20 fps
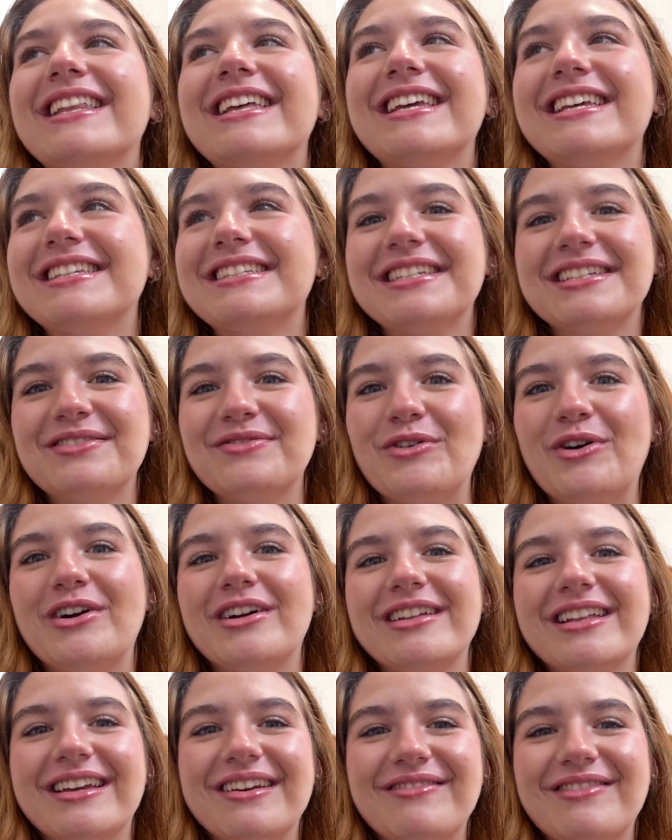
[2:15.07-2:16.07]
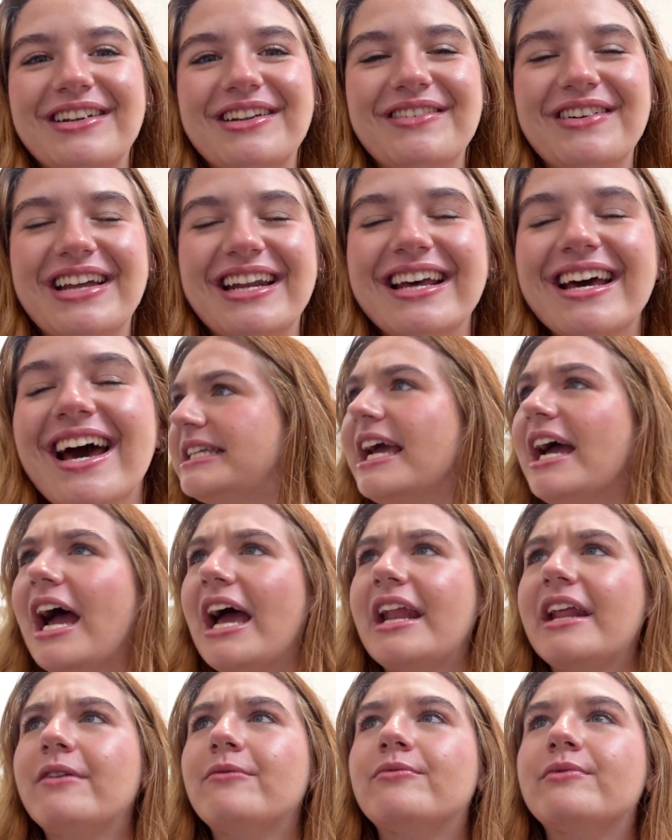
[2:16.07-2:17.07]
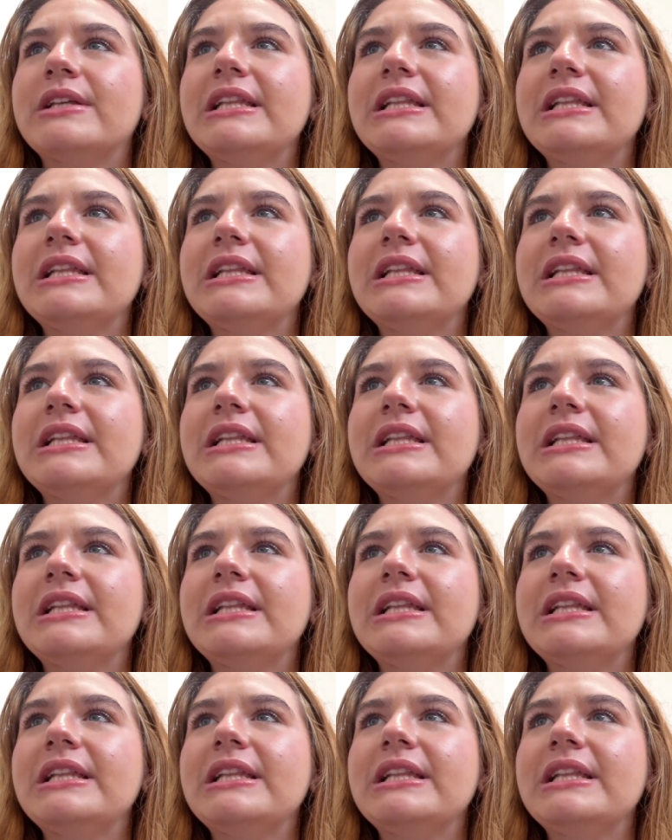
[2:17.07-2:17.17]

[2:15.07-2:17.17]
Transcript: Like, he's 6'4", like, what do you mean? Yeah, and I